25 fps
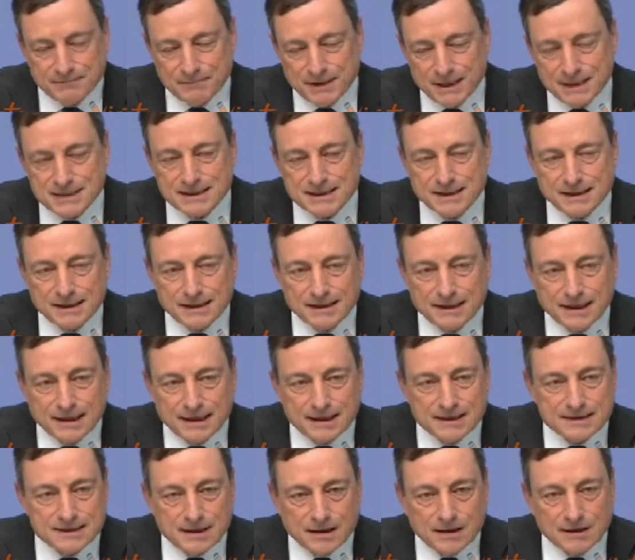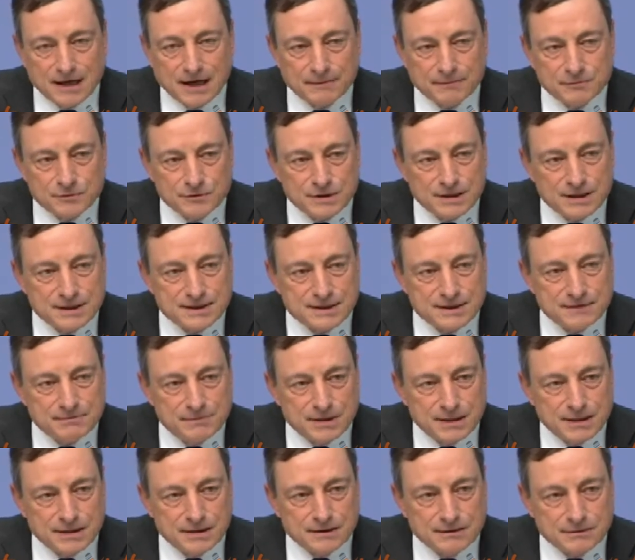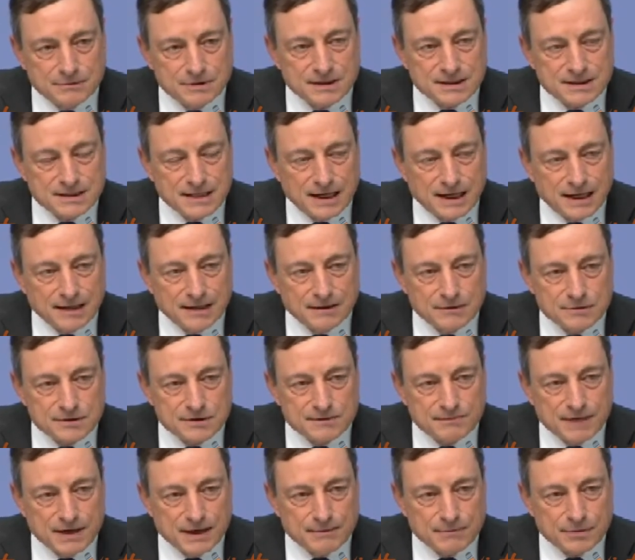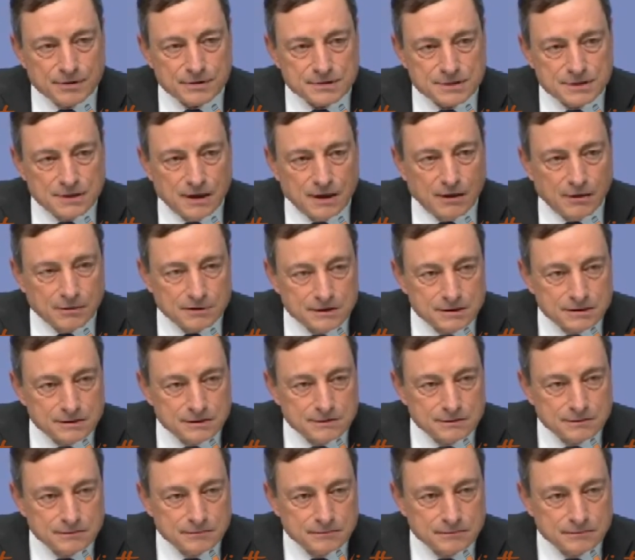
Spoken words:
basically that it's not up to the ECB to decide who's member or not.